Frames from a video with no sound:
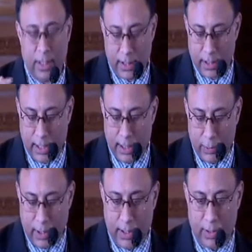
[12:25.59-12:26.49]
That is
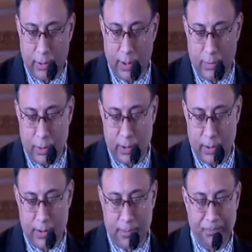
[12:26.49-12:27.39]
why it is so
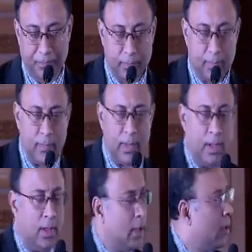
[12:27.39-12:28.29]
important.
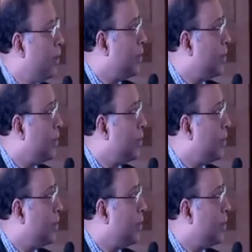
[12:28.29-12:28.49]
So